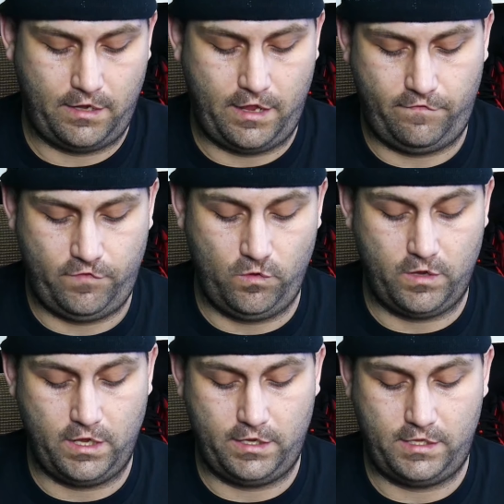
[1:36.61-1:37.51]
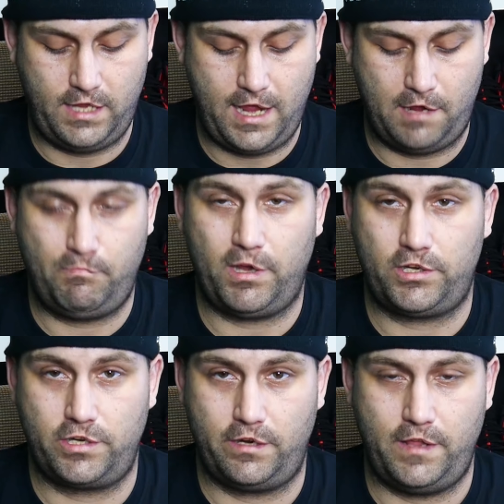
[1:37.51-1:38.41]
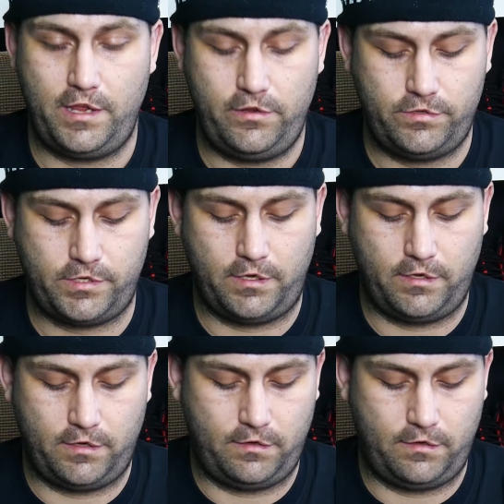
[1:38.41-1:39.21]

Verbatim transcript: if you can take a picture and they use it.